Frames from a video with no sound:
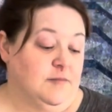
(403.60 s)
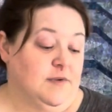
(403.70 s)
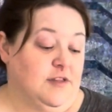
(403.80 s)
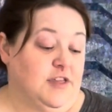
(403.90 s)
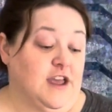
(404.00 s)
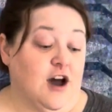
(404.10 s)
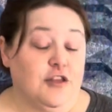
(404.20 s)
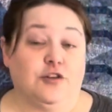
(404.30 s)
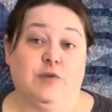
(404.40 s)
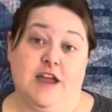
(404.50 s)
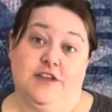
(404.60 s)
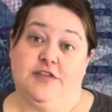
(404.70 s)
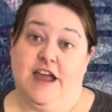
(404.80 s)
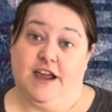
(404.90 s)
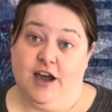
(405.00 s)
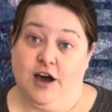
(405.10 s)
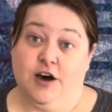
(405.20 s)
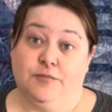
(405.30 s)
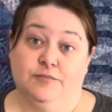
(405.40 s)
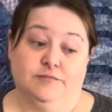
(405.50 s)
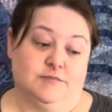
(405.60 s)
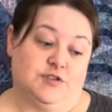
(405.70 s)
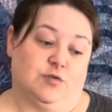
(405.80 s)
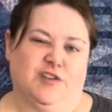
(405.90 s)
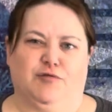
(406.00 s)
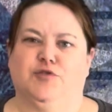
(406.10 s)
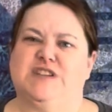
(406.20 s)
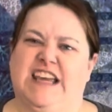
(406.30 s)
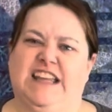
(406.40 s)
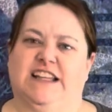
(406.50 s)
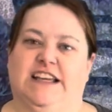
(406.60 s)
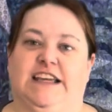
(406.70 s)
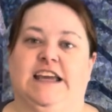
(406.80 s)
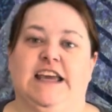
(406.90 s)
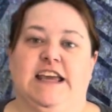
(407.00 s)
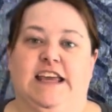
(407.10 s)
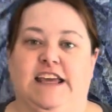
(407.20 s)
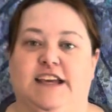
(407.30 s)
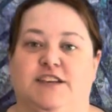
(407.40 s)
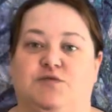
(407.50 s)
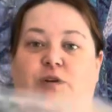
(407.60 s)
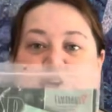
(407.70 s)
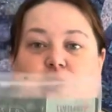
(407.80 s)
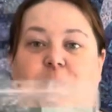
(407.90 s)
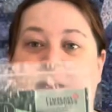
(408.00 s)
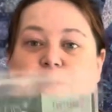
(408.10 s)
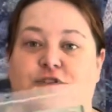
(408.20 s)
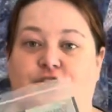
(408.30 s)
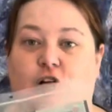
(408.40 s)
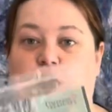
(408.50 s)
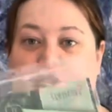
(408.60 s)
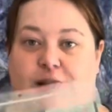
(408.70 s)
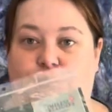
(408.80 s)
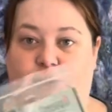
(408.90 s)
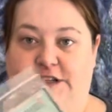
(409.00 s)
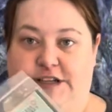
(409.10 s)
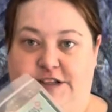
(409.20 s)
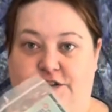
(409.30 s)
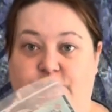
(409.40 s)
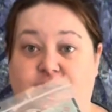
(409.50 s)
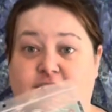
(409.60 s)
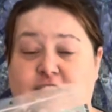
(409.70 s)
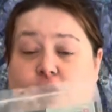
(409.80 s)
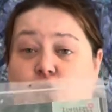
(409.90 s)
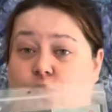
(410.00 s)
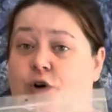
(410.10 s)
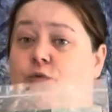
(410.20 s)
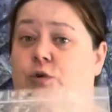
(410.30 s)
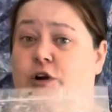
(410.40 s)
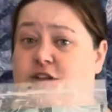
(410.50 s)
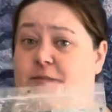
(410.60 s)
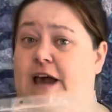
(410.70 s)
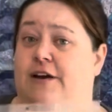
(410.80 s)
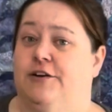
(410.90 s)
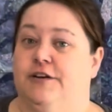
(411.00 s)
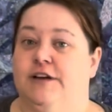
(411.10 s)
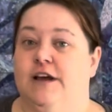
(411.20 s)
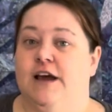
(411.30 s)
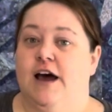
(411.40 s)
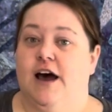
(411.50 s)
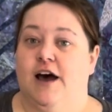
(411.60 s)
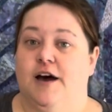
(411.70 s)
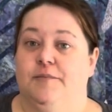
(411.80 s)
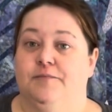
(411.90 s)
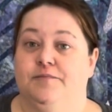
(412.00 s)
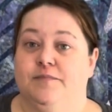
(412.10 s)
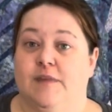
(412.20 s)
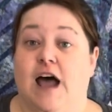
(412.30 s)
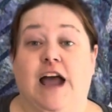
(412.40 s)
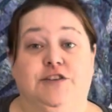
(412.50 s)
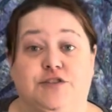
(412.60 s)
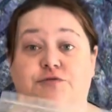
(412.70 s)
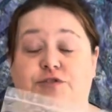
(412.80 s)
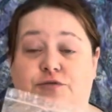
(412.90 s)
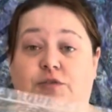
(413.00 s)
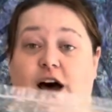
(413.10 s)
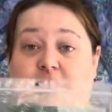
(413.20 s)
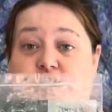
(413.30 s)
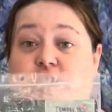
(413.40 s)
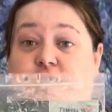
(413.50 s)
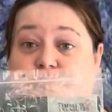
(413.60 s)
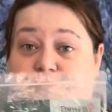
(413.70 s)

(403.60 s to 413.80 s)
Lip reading: The other way that they come sort of routinely is where your papers are already printed. So this is a QuiltWorks pattern. I do lots of